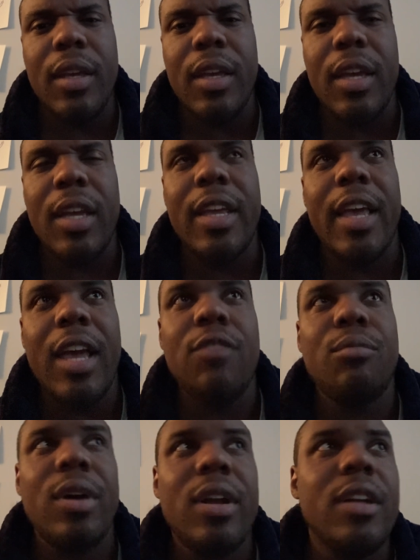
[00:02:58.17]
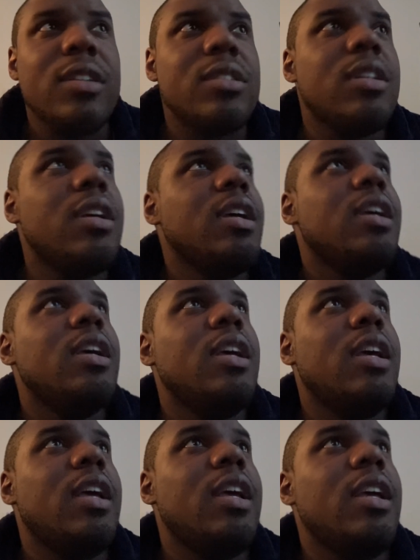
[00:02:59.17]
and they have products
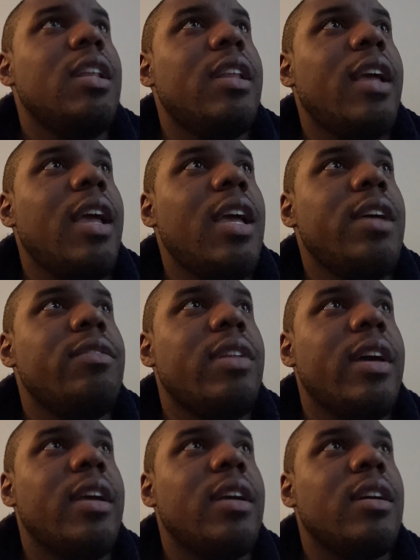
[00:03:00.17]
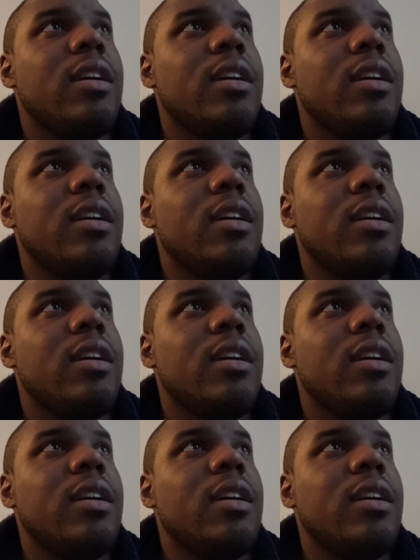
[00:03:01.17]
and they have like